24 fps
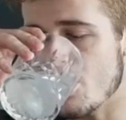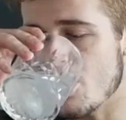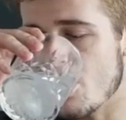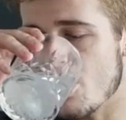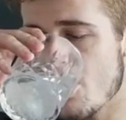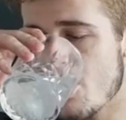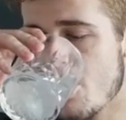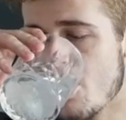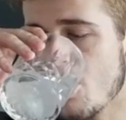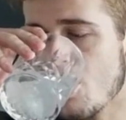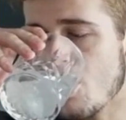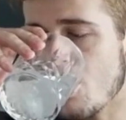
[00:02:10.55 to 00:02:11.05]

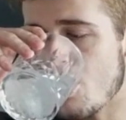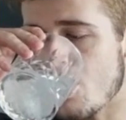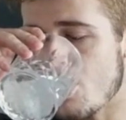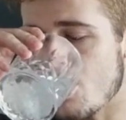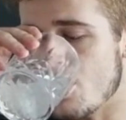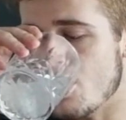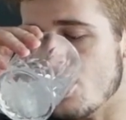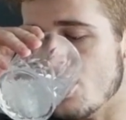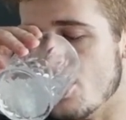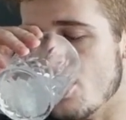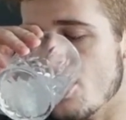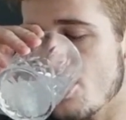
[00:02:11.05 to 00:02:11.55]

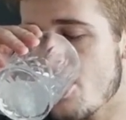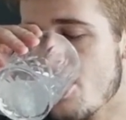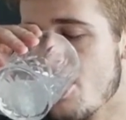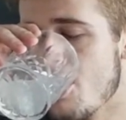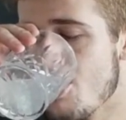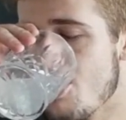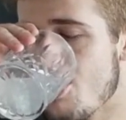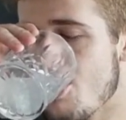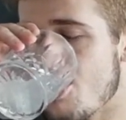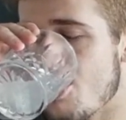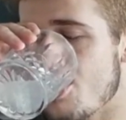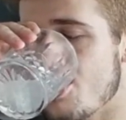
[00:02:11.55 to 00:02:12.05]

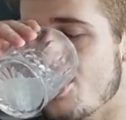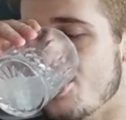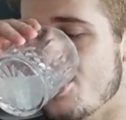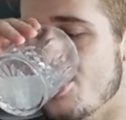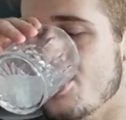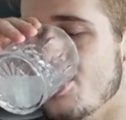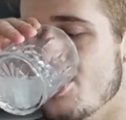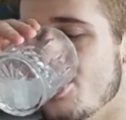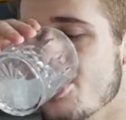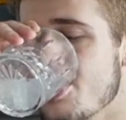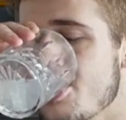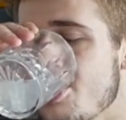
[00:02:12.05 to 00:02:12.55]

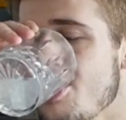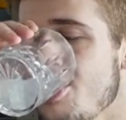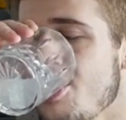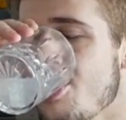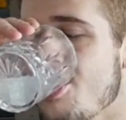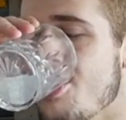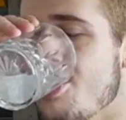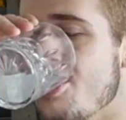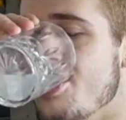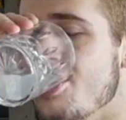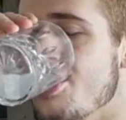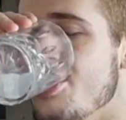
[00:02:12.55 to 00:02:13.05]
Nobody speaks.